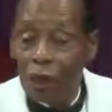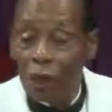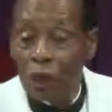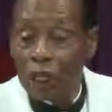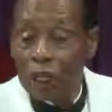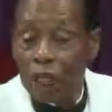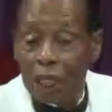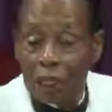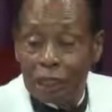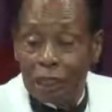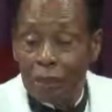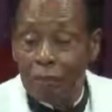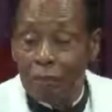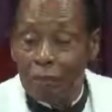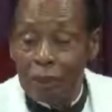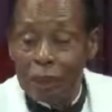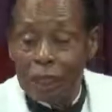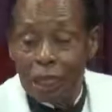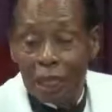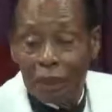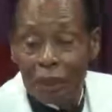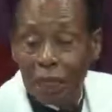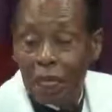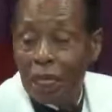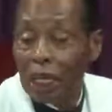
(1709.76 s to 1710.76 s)
you hear people
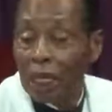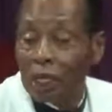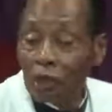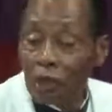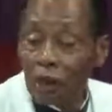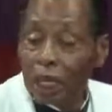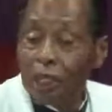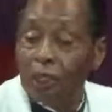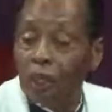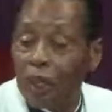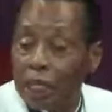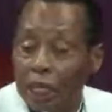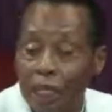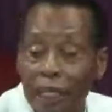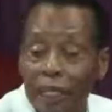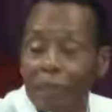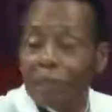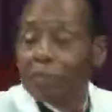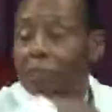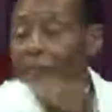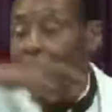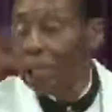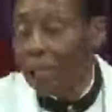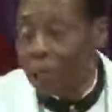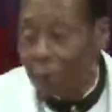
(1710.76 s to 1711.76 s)
say you want to kill
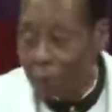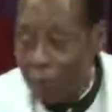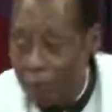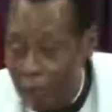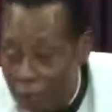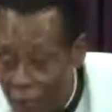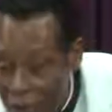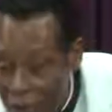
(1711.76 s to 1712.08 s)
himself